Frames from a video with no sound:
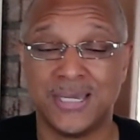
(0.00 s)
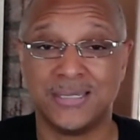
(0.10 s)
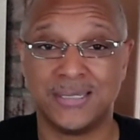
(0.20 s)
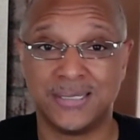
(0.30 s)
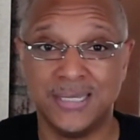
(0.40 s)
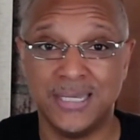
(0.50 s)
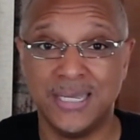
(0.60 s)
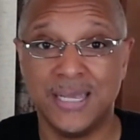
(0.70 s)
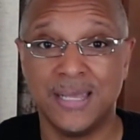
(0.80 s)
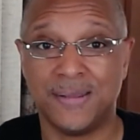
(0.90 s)
to
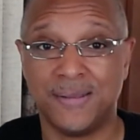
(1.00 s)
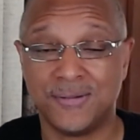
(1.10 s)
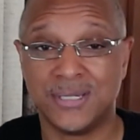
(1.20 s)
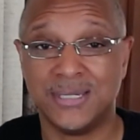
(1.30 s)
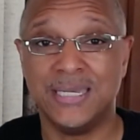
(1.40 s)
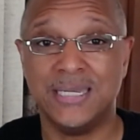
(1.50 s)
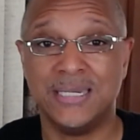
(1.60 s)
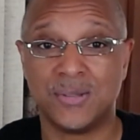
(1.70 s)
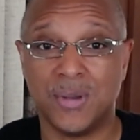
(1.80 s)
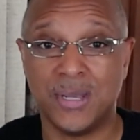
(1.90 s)
see that there's a need,
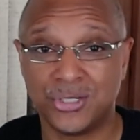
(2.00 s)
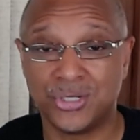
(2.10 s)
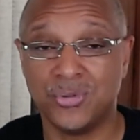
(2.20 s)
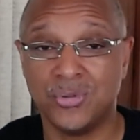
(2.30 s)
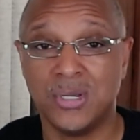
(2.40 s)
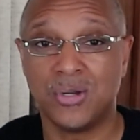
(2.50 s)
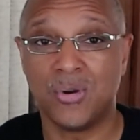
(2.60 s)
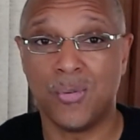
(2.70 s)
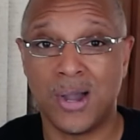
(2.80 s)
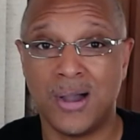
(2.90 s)
there's an issue
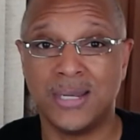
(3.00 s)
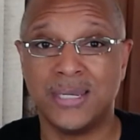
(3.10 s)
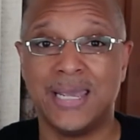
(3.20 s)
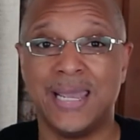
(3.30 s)
going on.